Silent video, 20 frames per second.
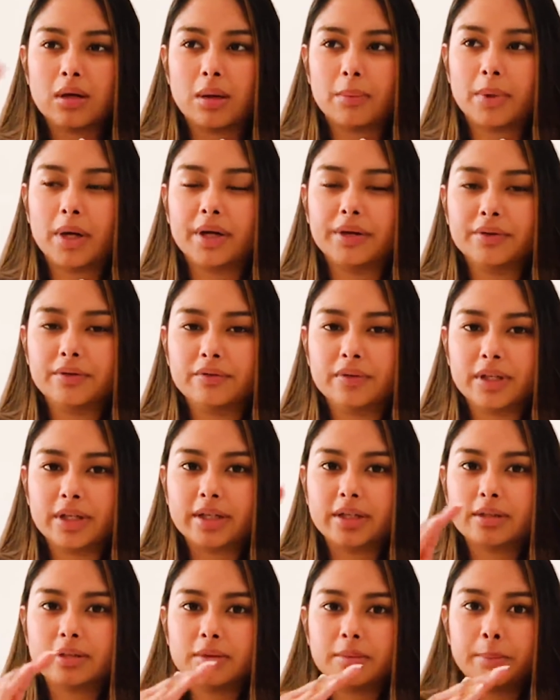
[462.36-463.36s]
I'm kind of like
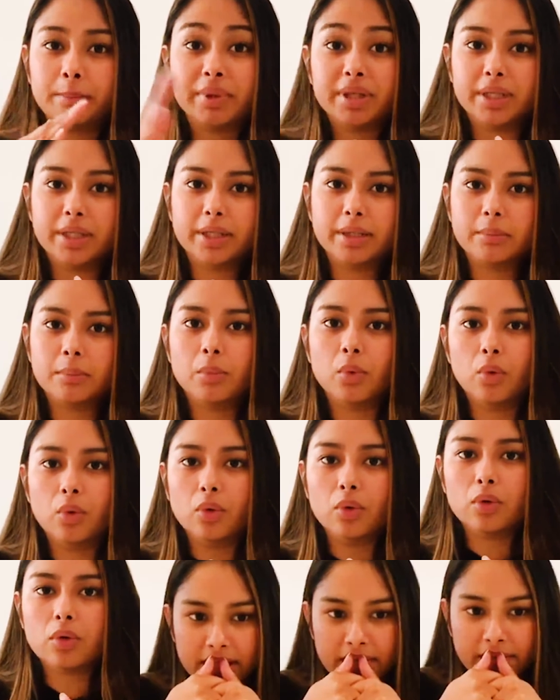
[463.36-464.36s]
feeling
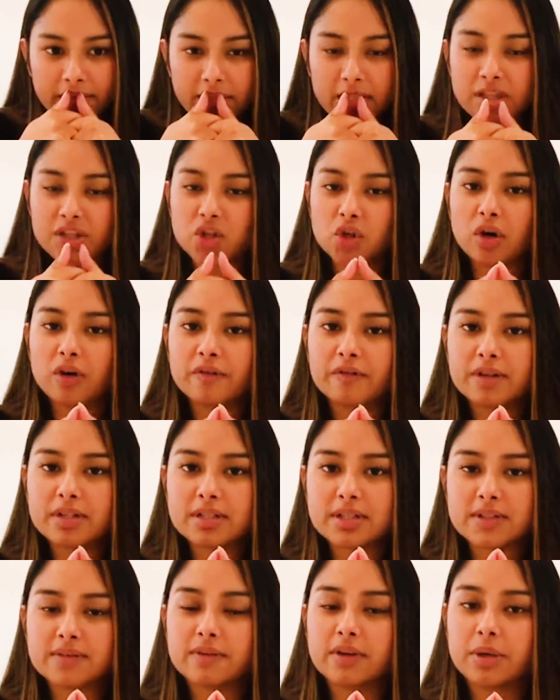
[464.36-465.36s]
more. Even in the office
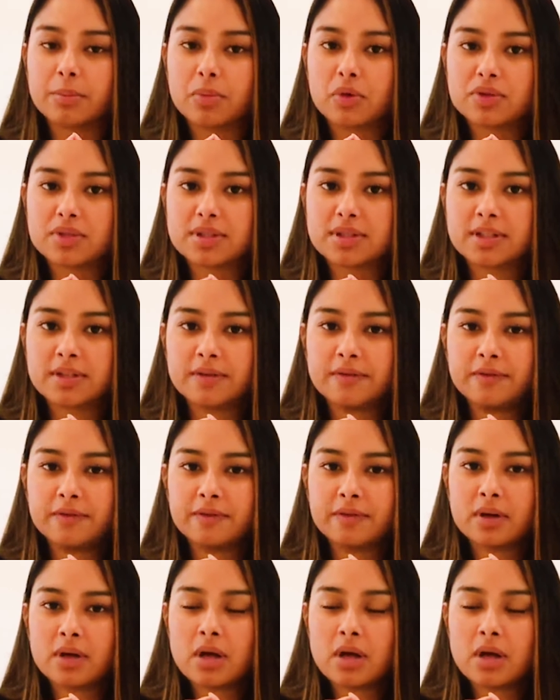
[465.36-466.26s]
is very positive.